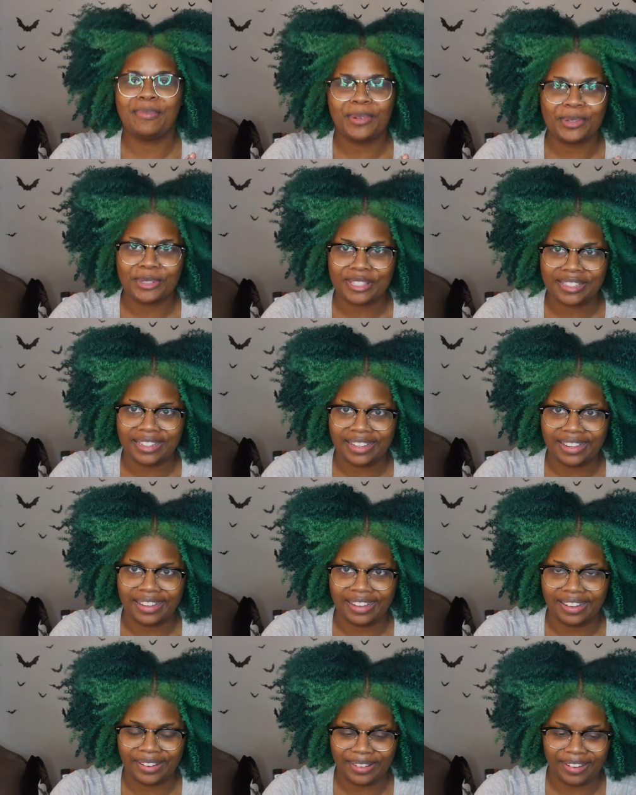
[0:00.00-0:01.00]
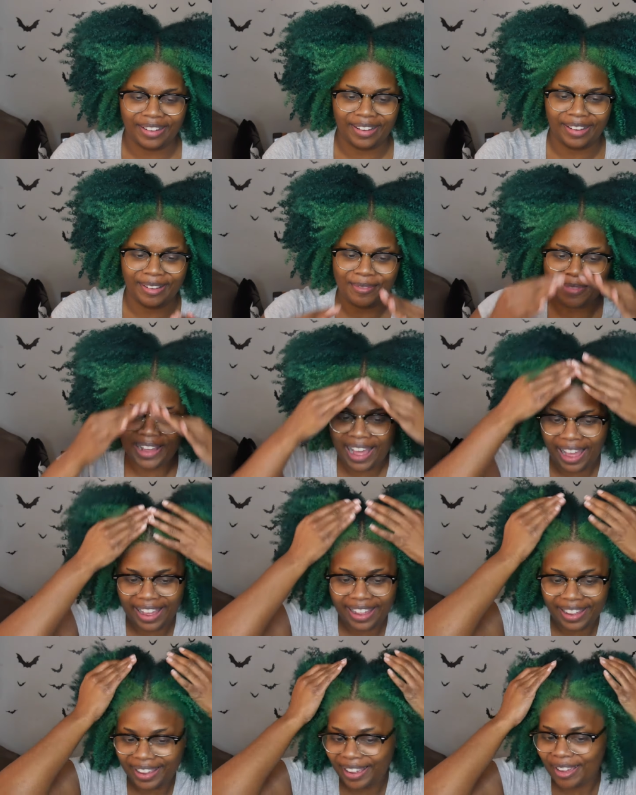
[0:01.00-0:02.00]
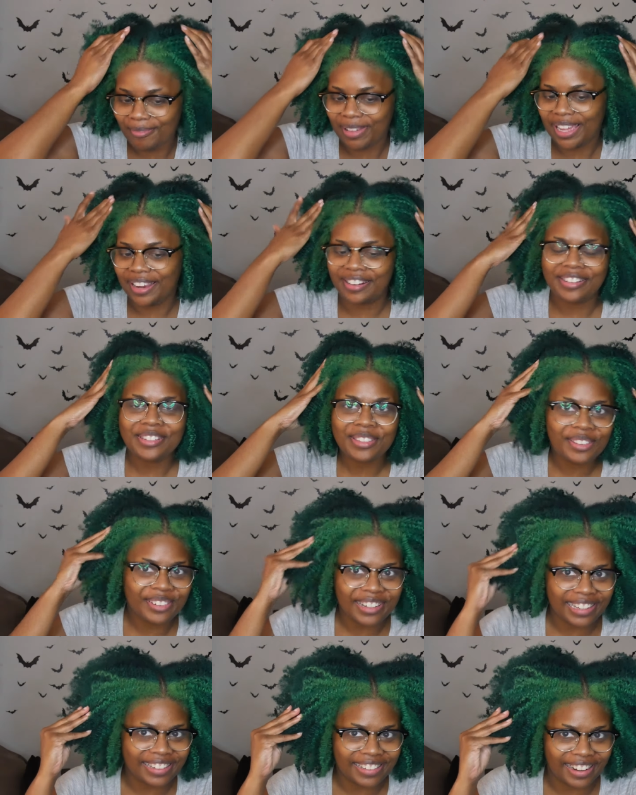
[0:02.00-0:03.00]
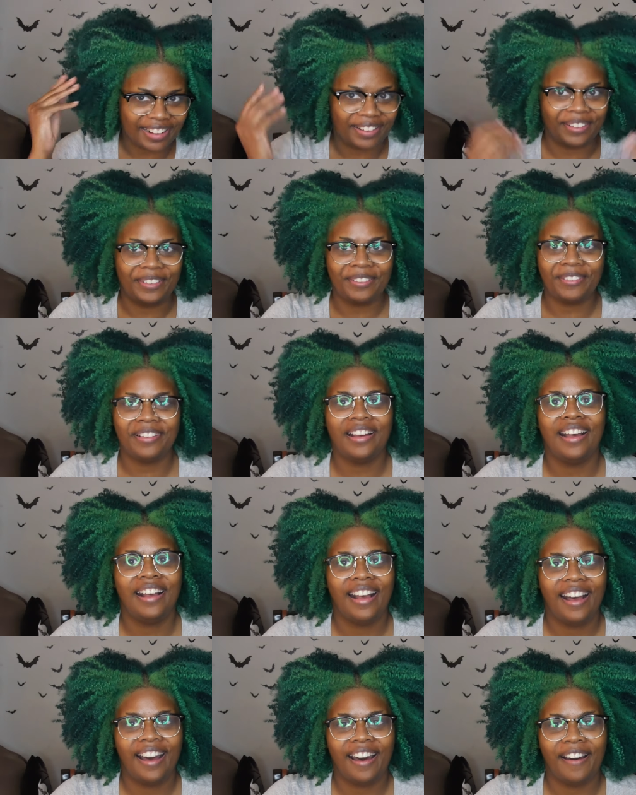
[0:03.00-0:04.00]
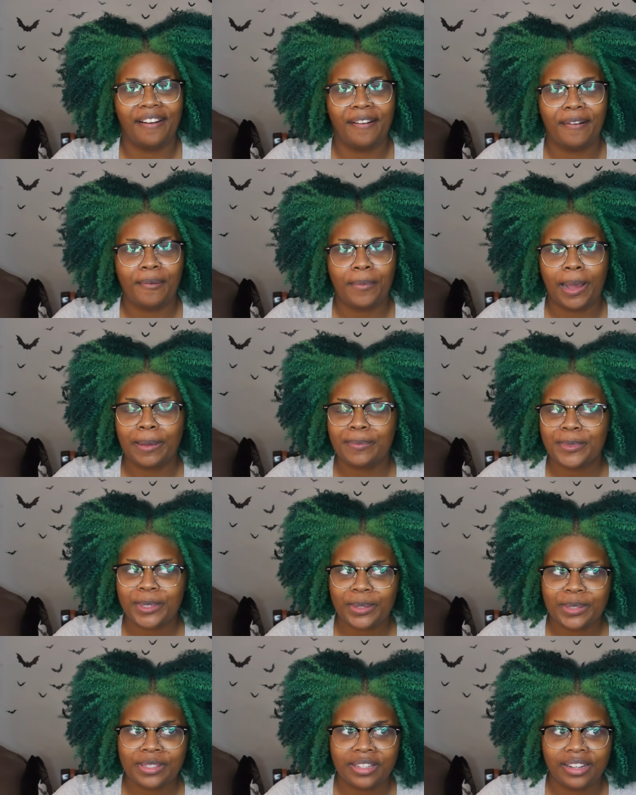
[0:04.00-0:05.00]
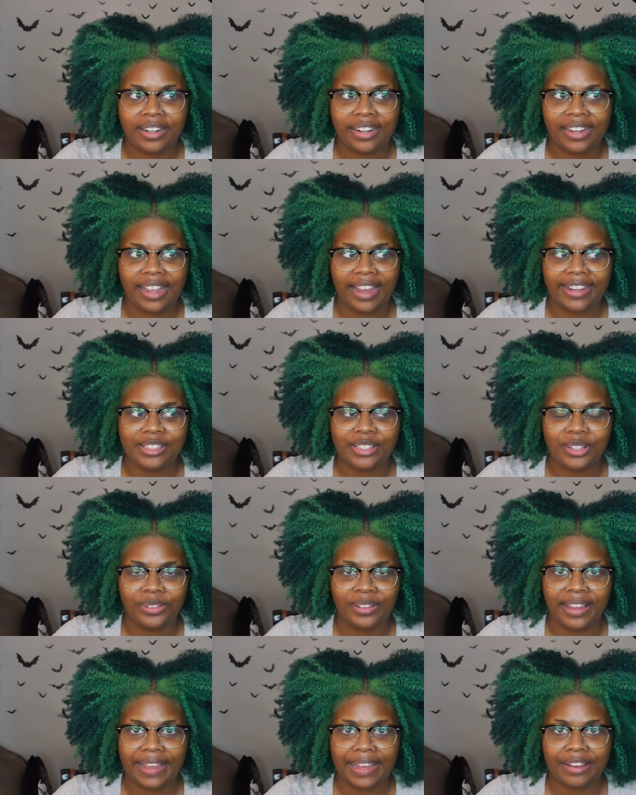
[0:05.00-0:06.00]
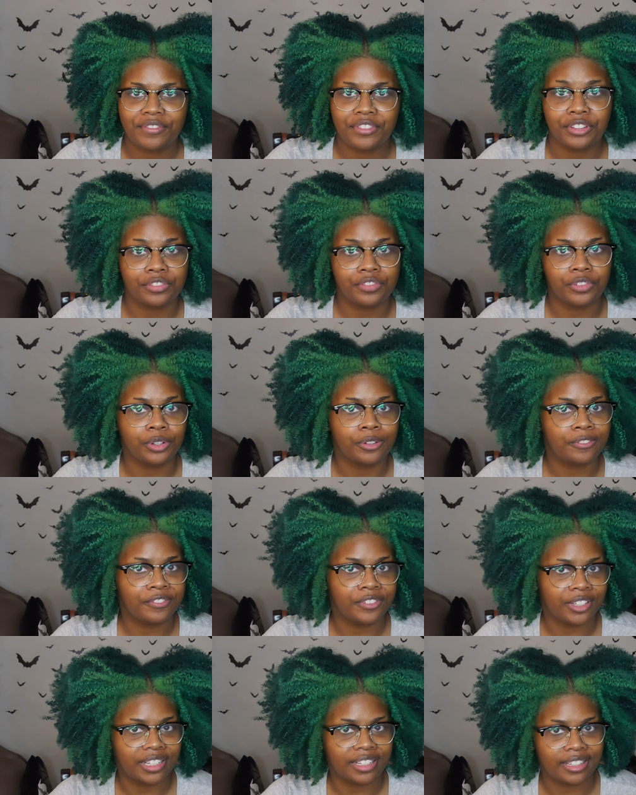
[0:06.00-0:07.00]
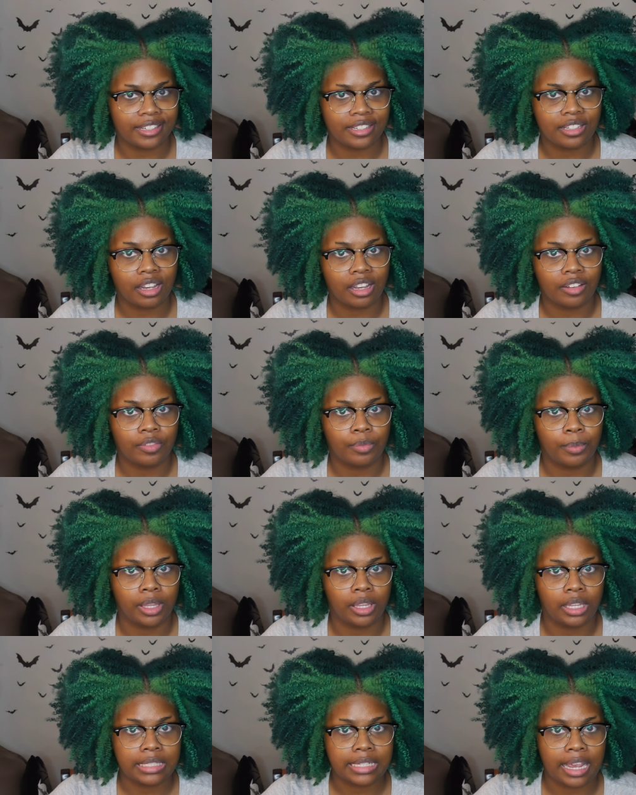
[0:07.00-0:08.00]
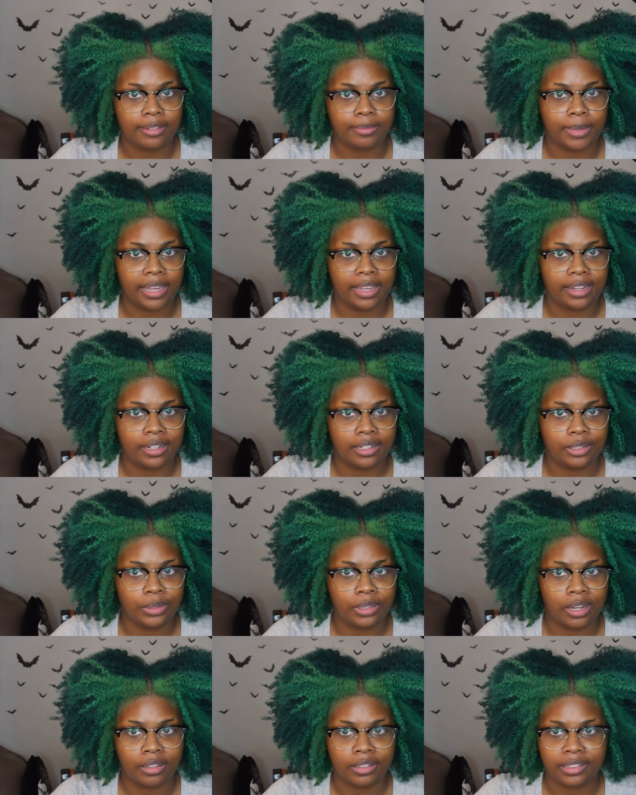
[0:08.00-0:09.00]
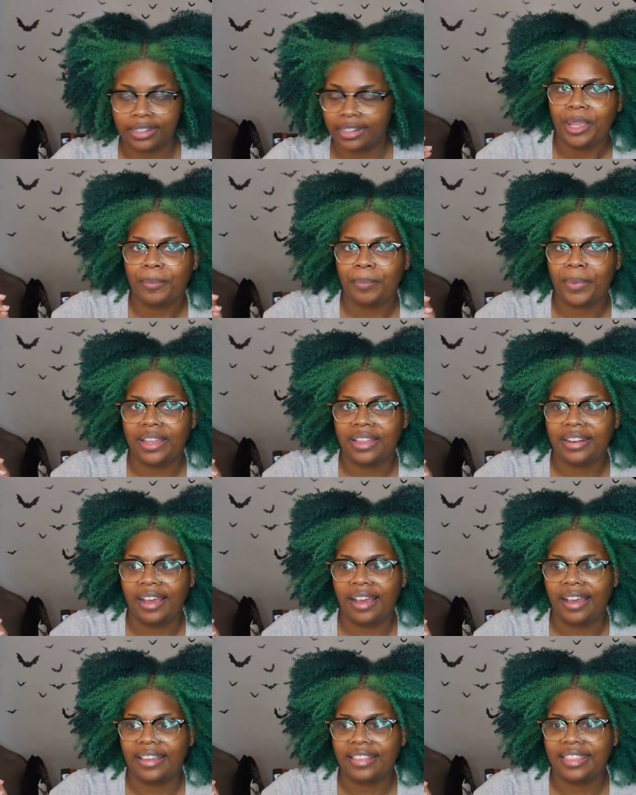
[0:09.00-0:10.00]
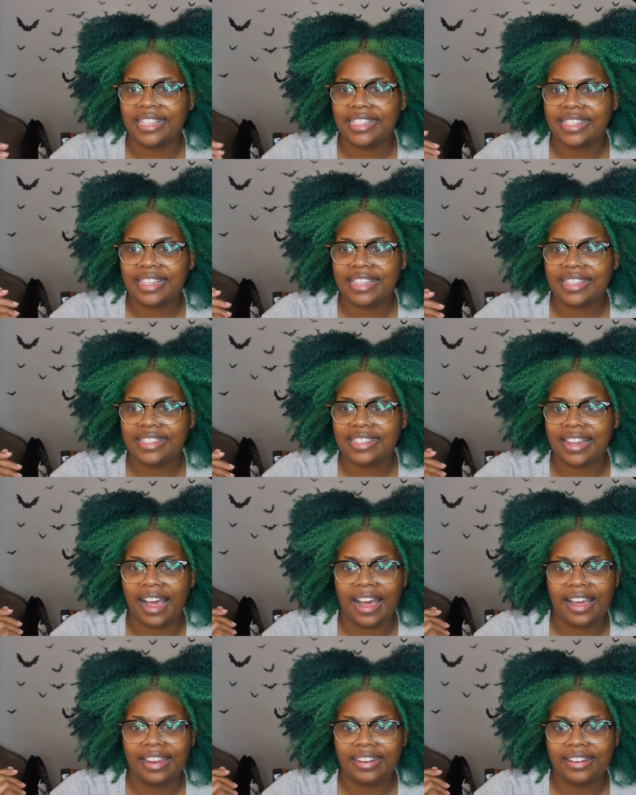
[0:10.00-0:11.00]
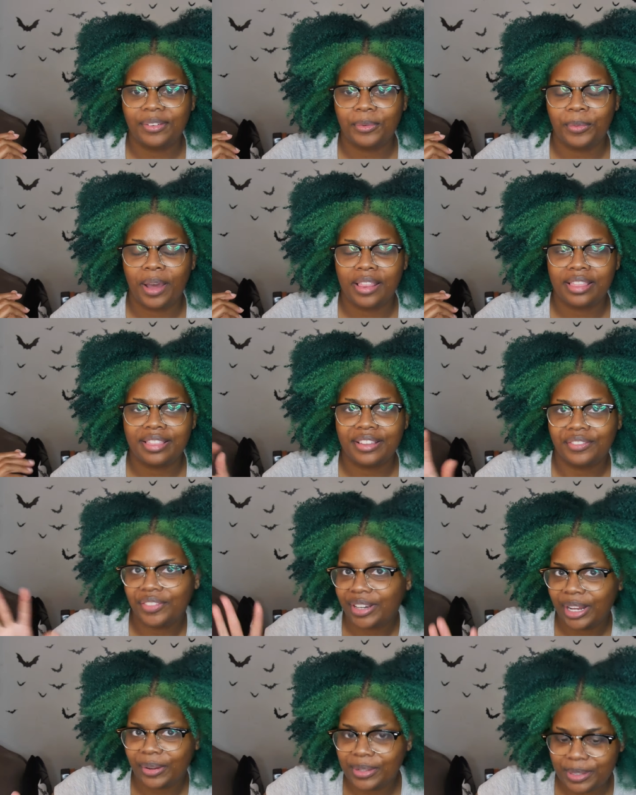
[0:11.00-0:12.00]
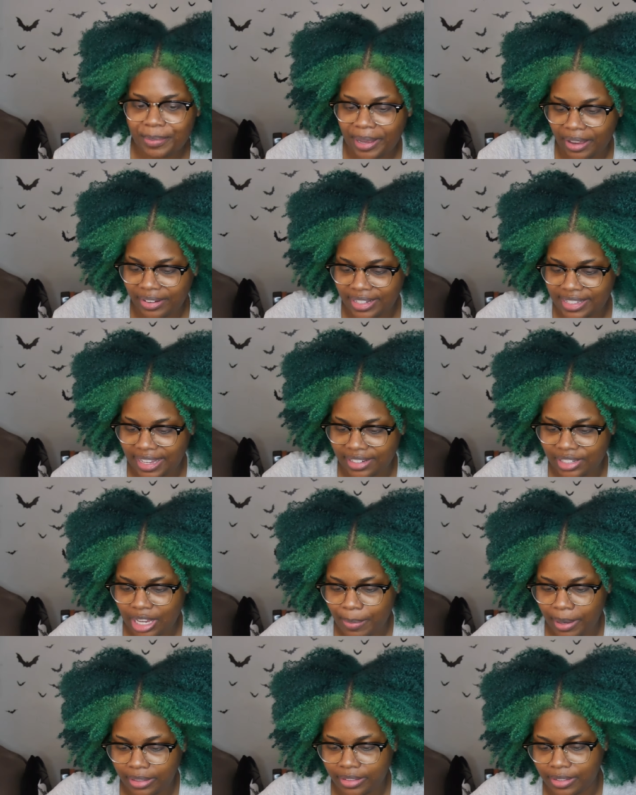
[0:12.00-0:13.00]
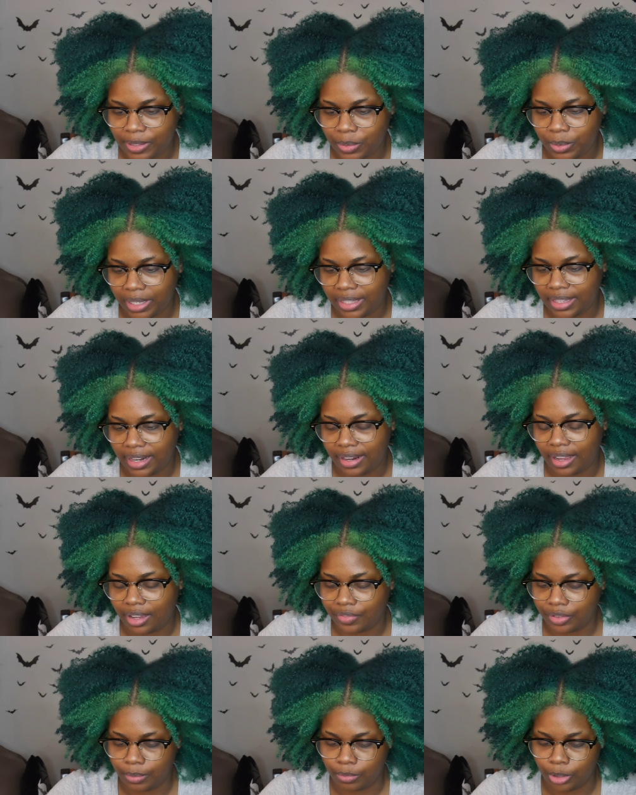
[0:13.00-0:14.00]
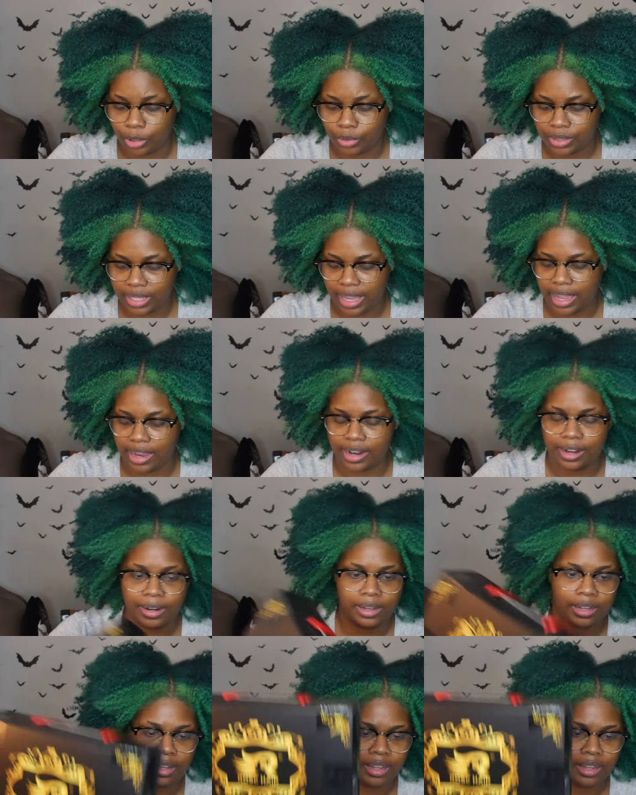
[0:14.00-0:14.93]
OC. Um, hi, my hair is green now. Um, I'm so sorry I don't have the full footage of me dyeing my hair a new color, but uh, this is not what the video is about. It's actually about this wig that I got from Rose Hair.